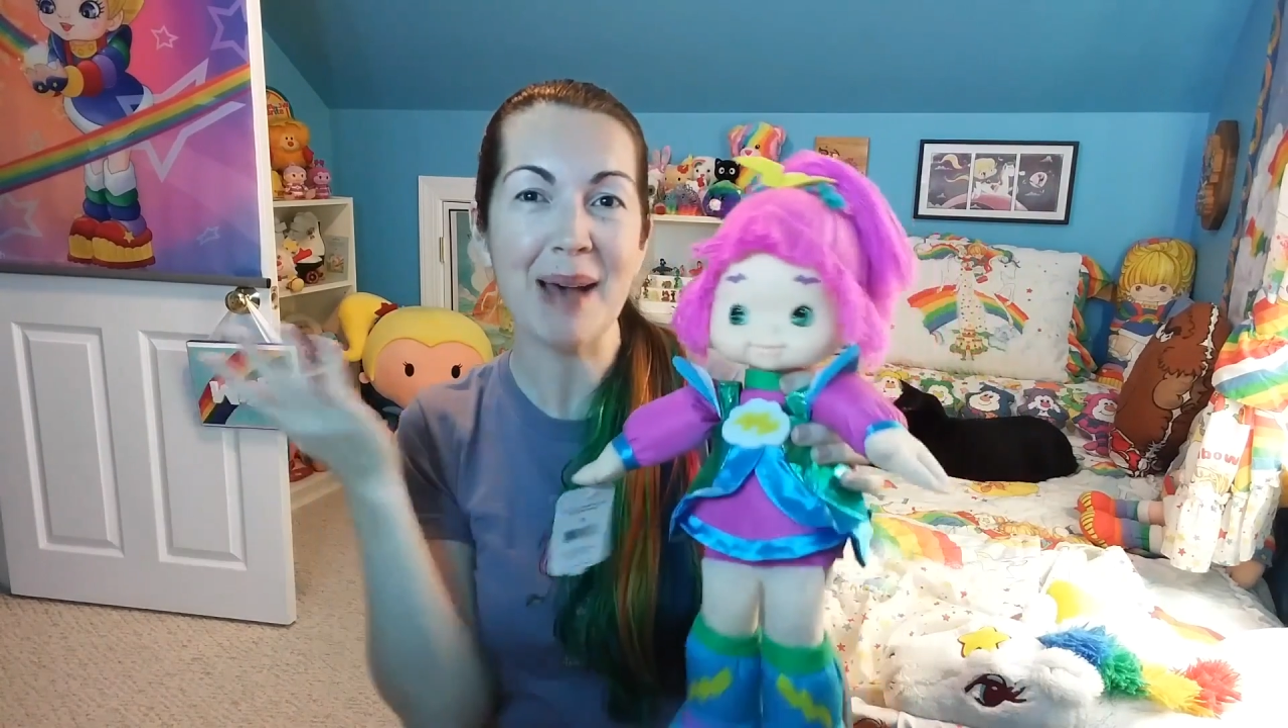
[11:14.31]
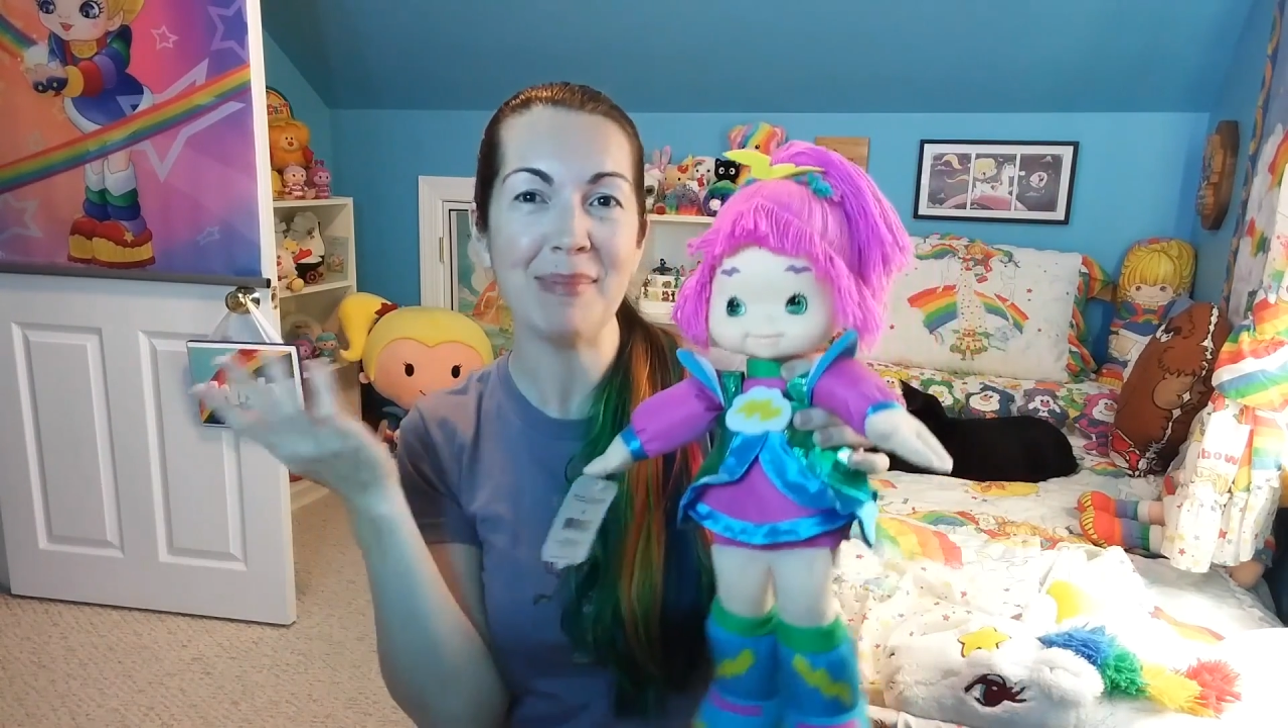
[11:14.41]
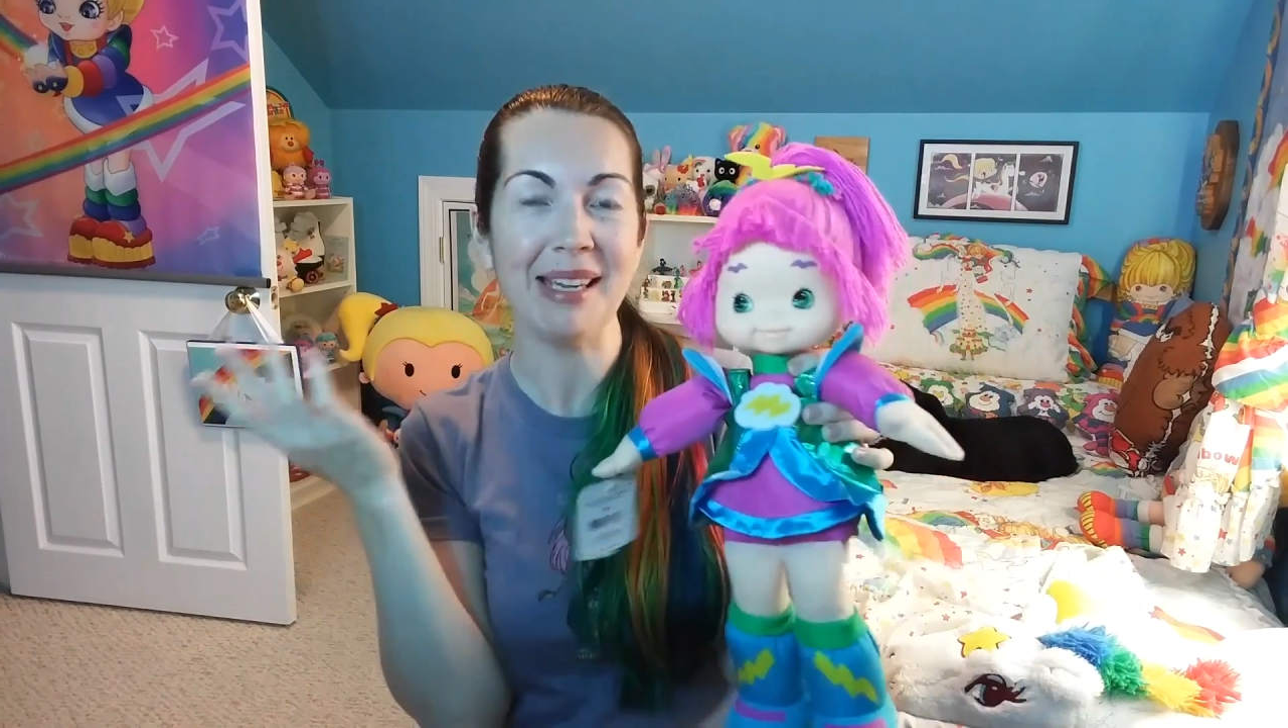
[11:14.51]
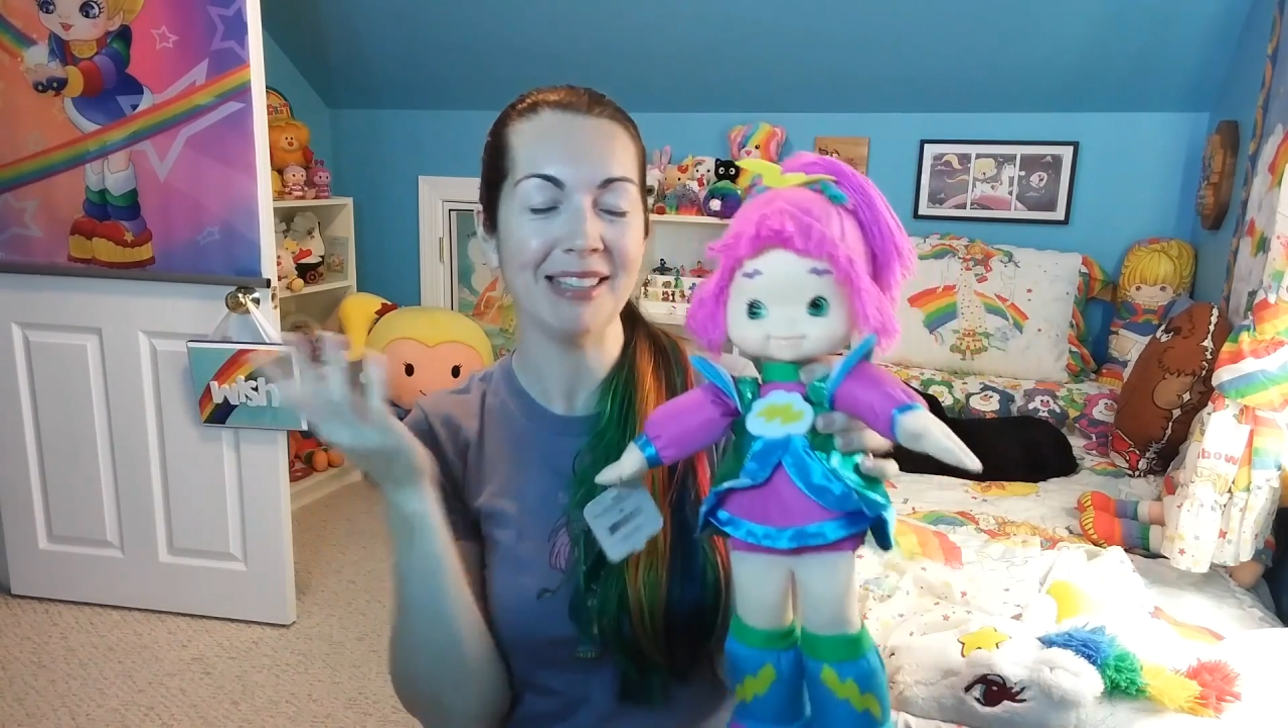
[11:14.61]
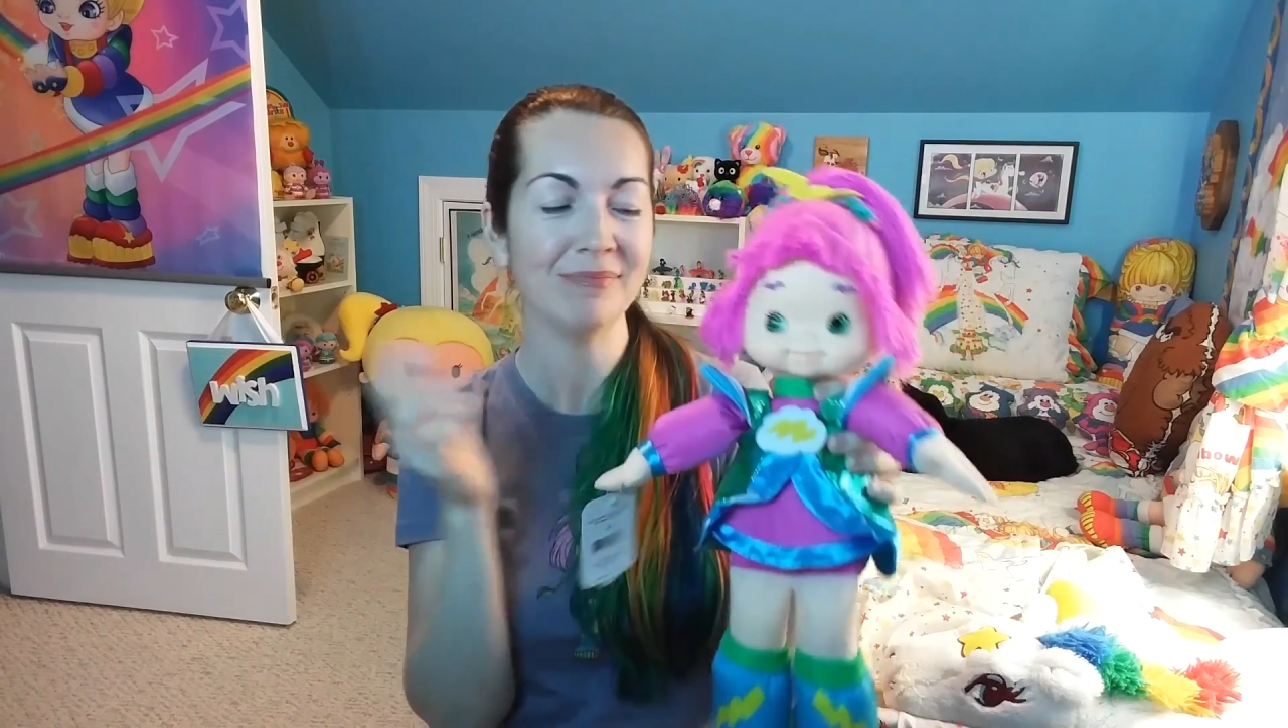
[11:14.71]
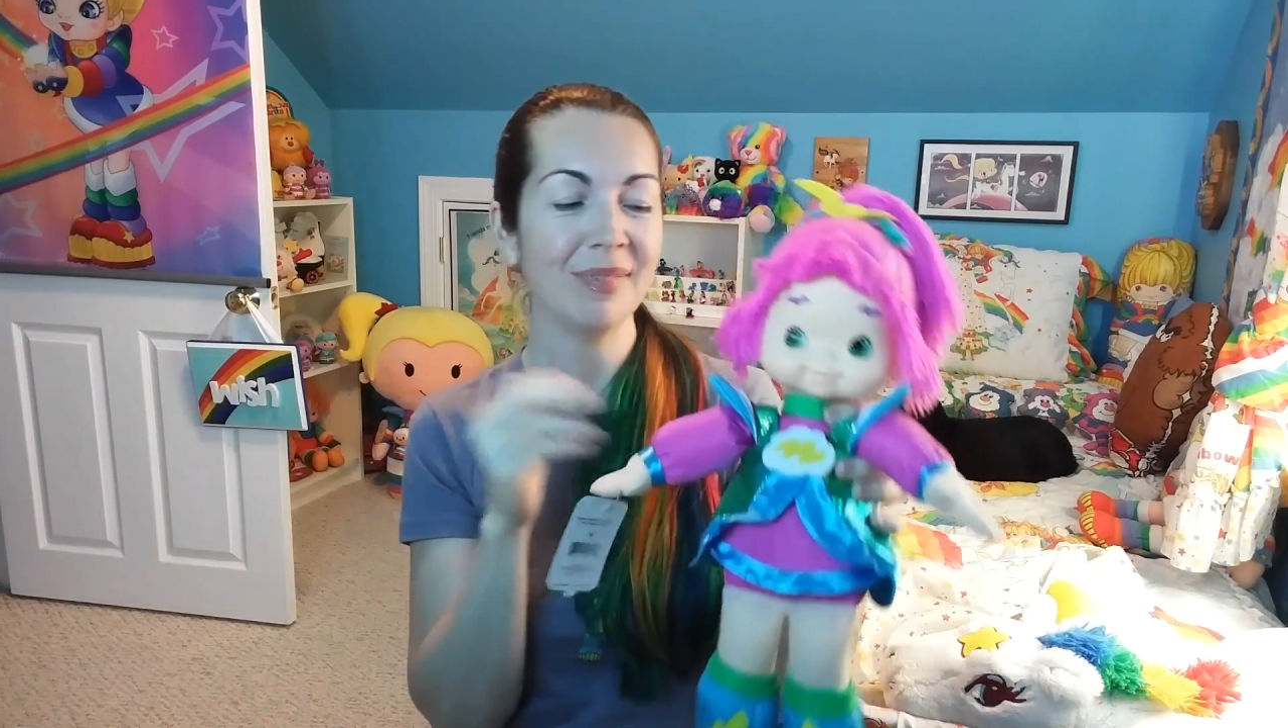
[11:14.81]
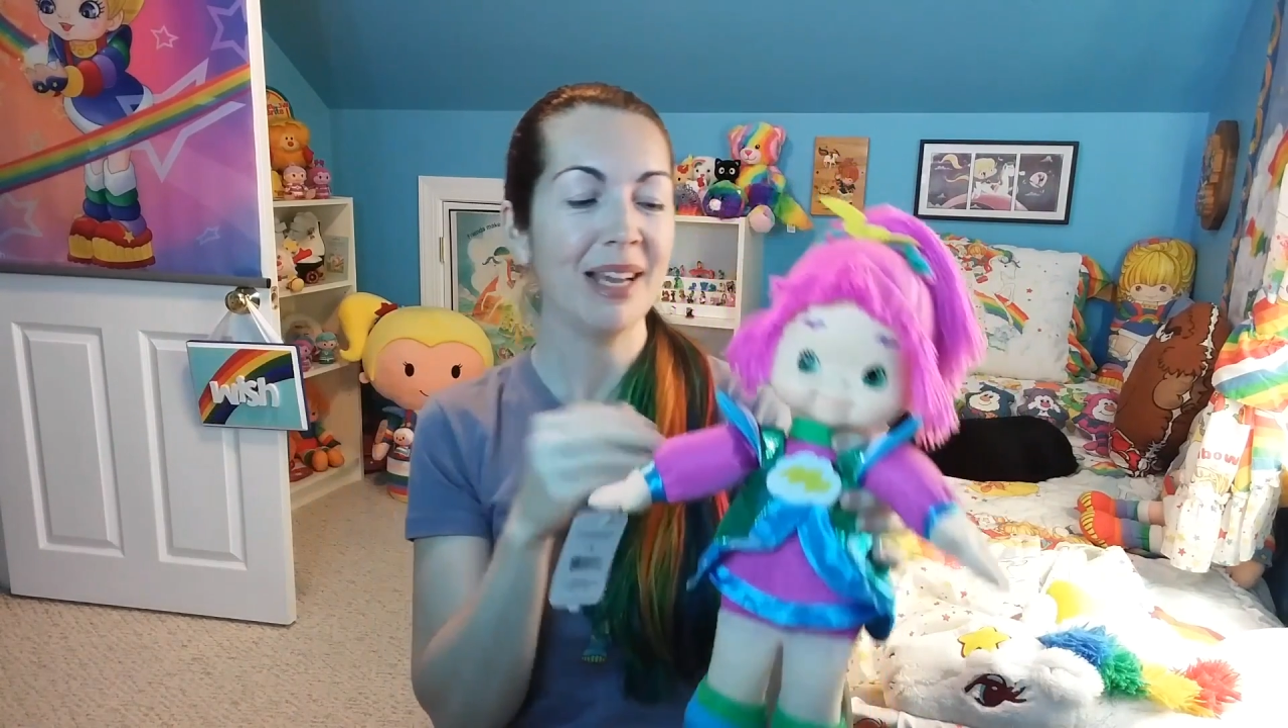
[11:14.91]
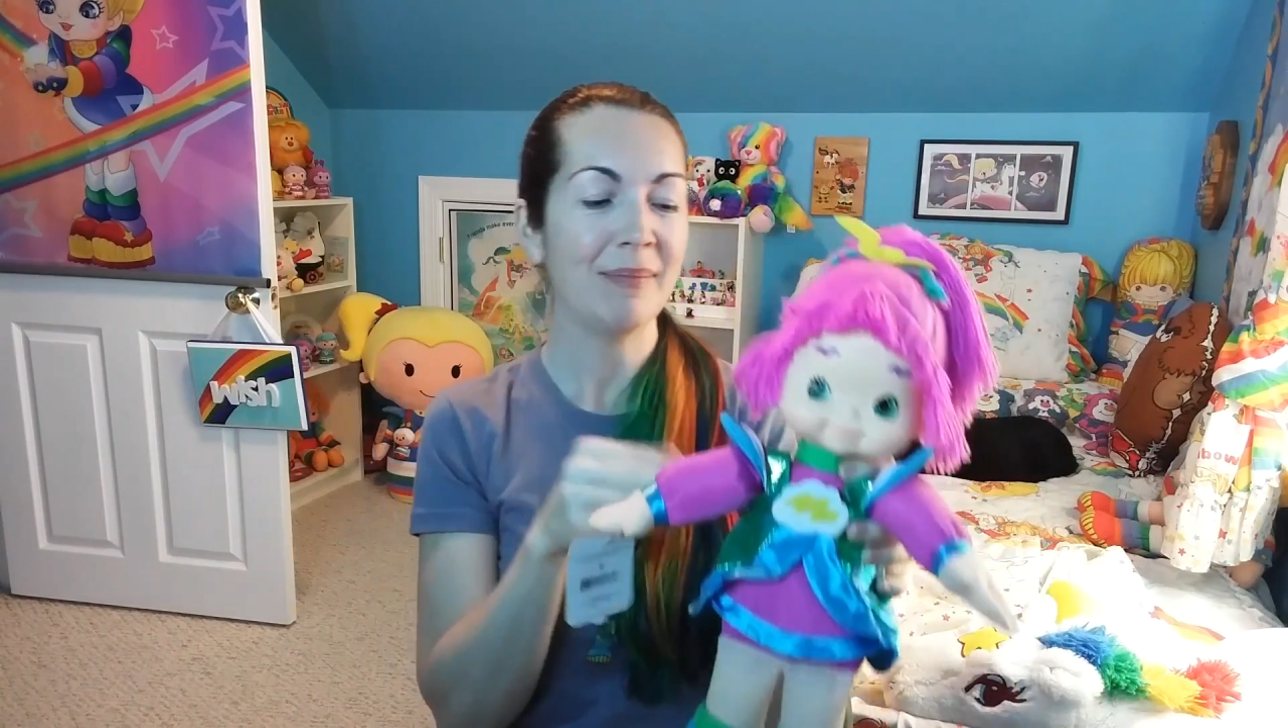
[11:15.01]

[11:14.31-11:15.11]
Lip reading: happy.